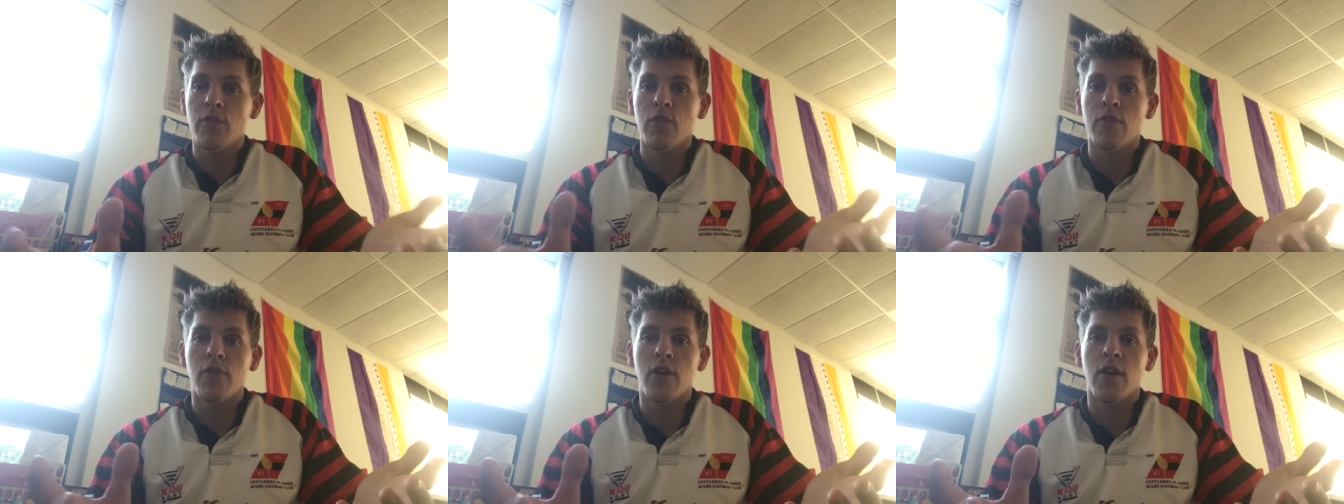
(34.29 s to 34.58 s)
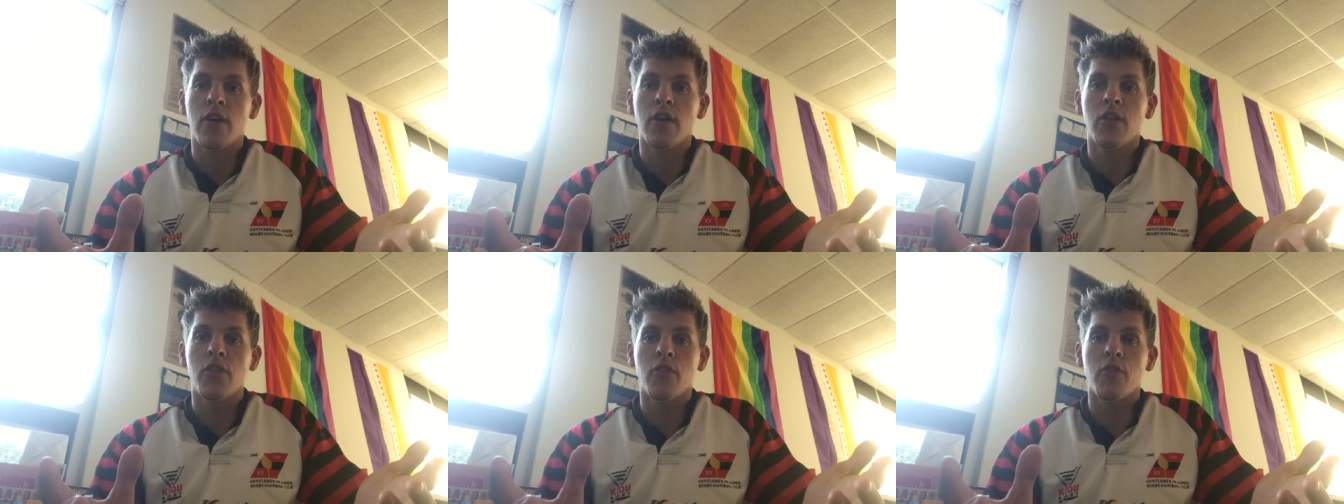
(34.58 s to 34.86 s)
you have
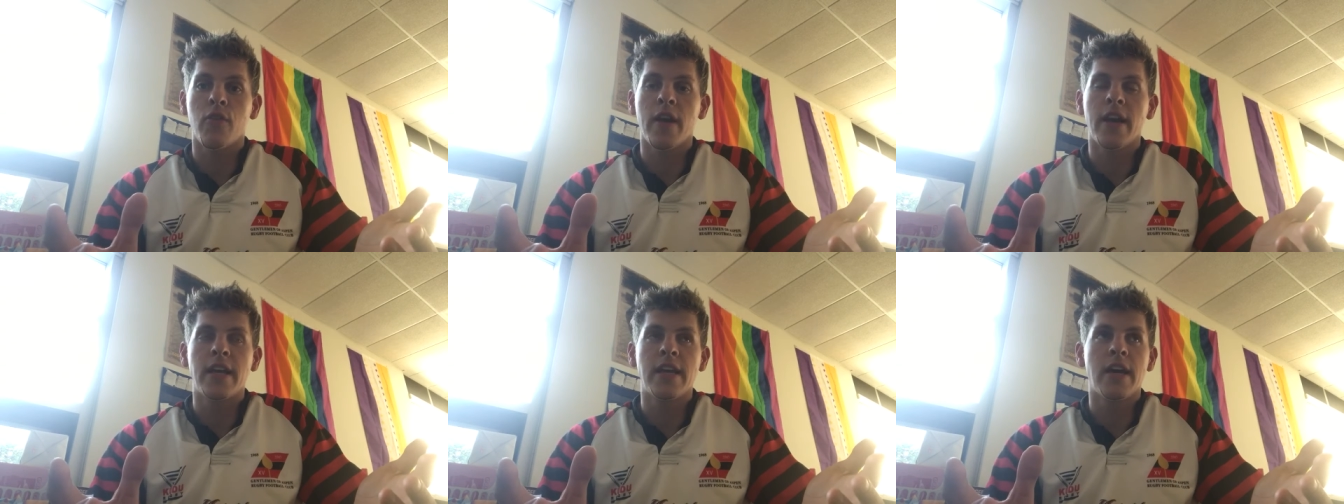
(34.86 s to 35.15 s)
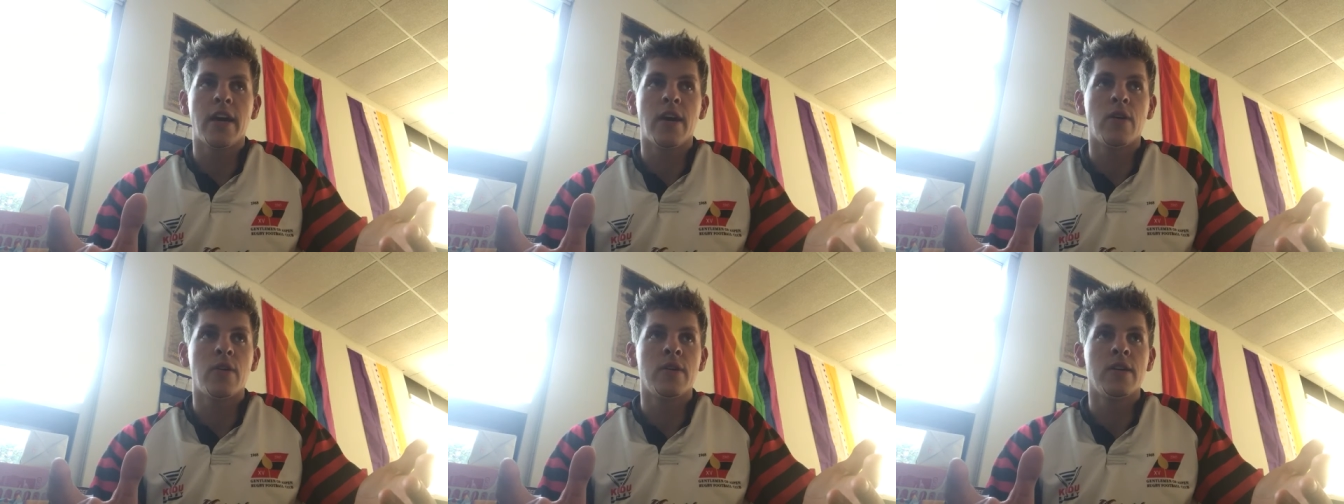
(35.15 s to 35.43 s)
heard on the
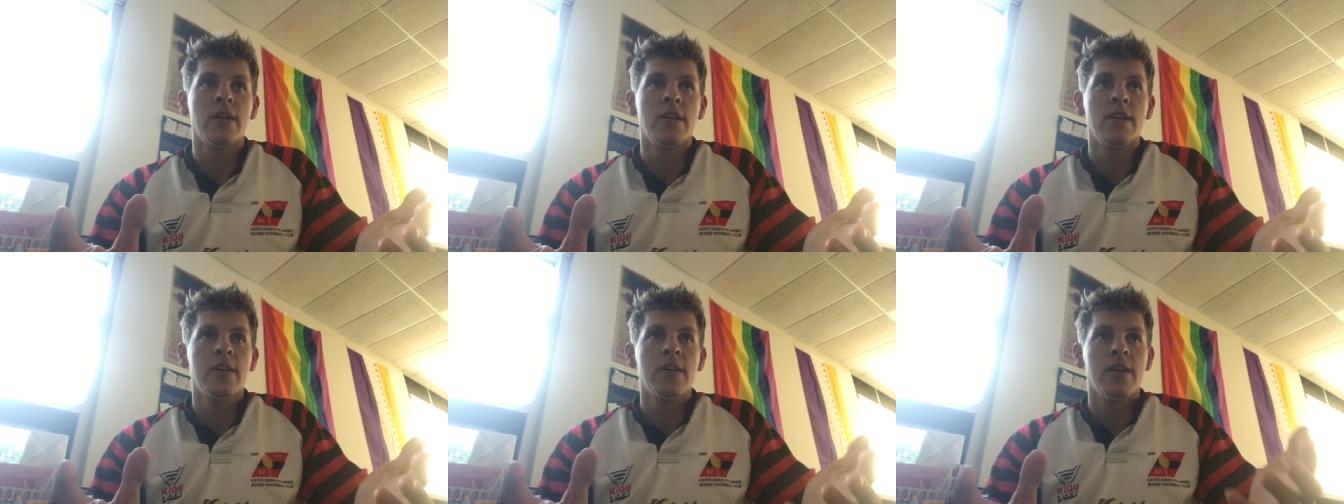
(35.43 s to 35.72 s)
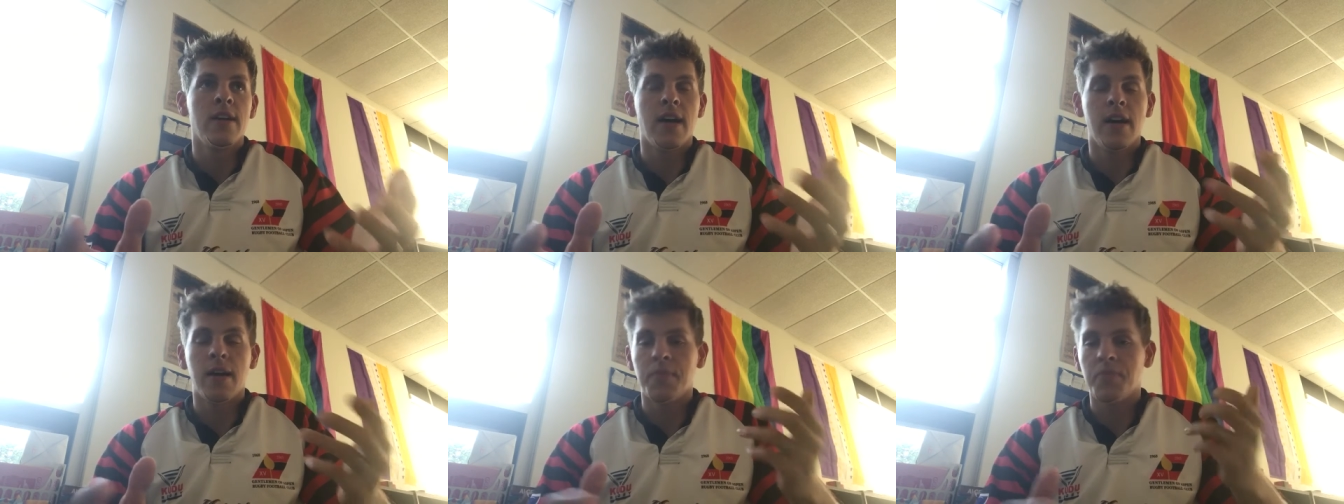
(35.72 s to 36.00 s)
radio
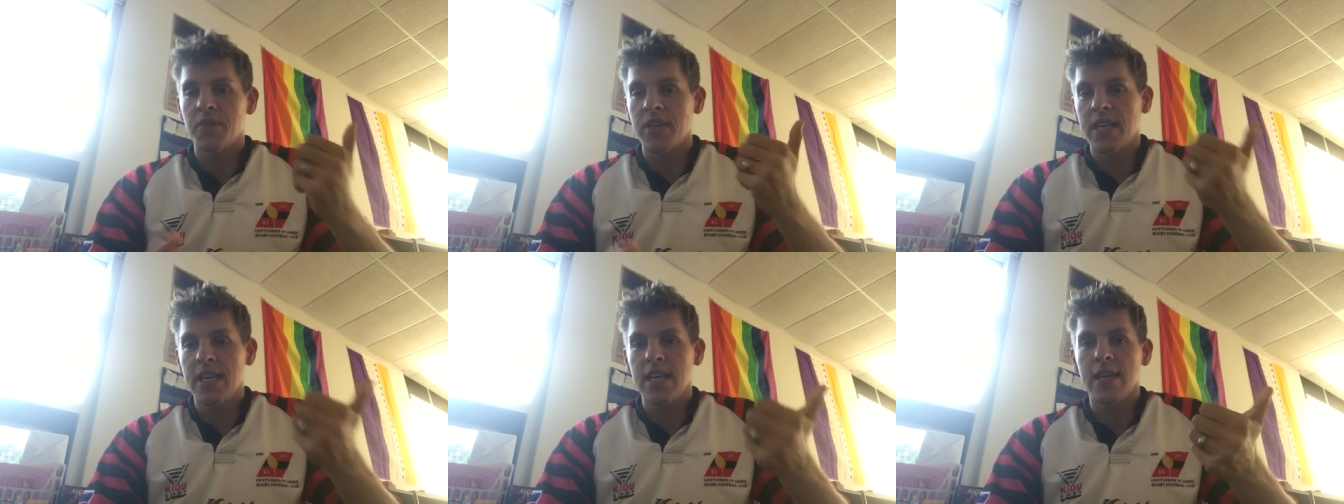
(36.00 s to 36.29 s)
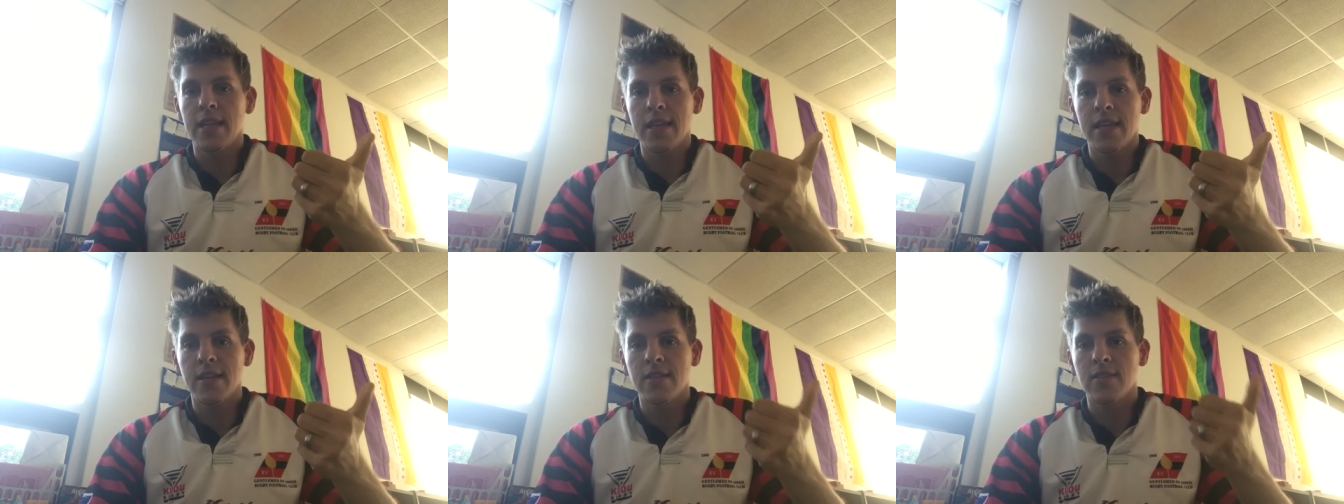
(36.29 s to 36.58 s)
um,
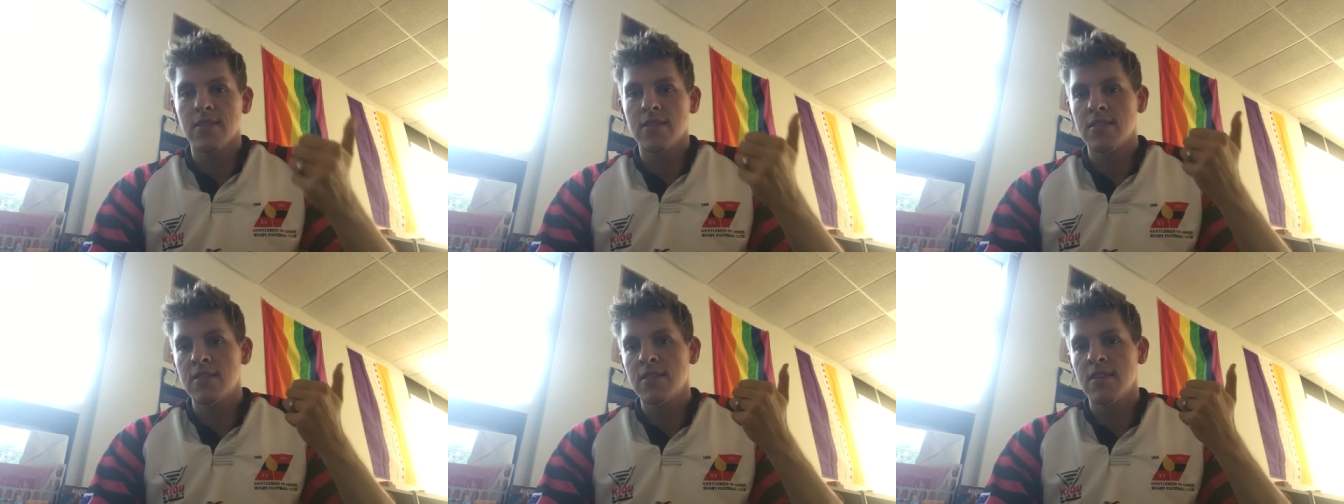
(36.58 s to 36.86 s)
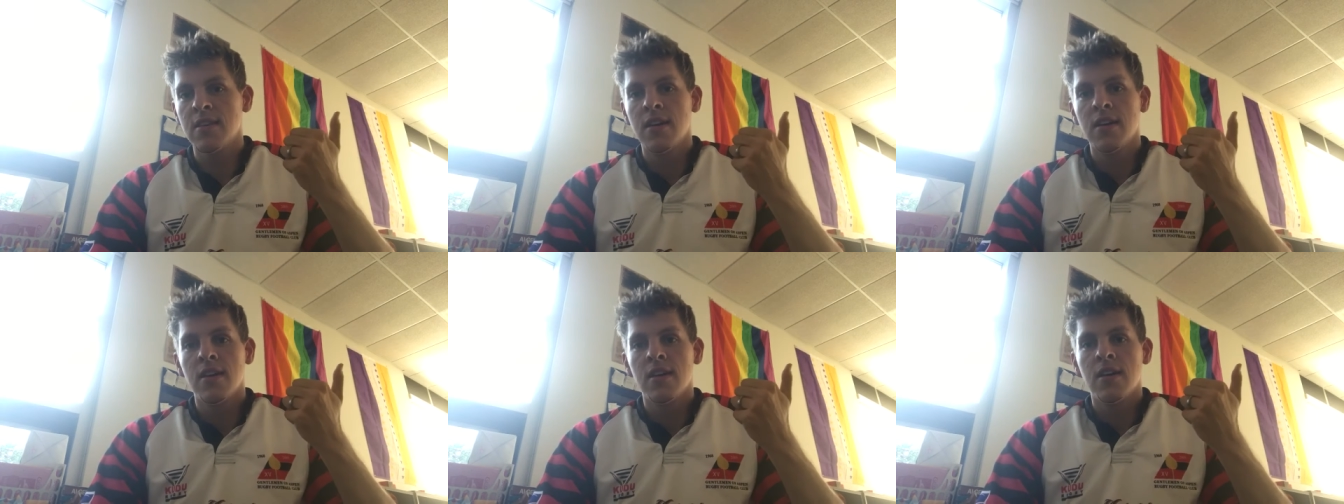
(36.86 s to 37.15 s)
Heathens,